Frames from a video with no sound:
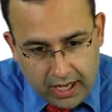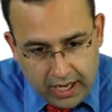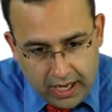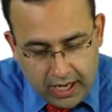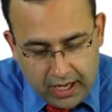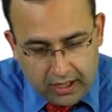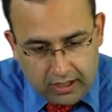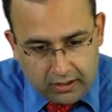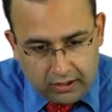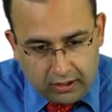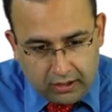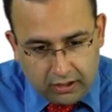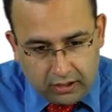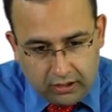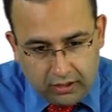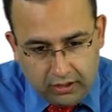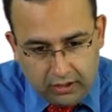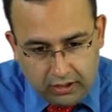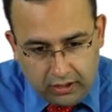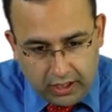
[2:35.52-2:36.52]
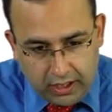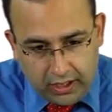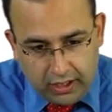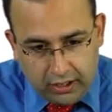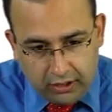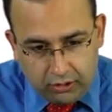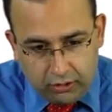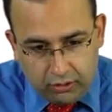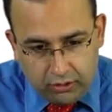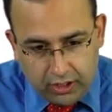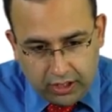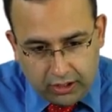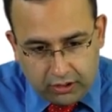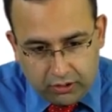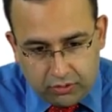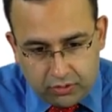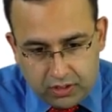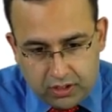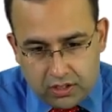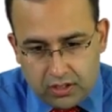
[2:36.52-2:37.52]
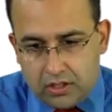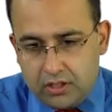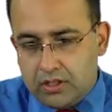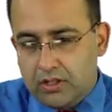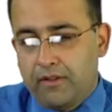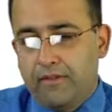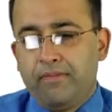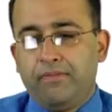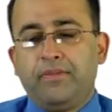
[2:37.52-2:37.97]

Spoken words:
in turn leading to necrosis.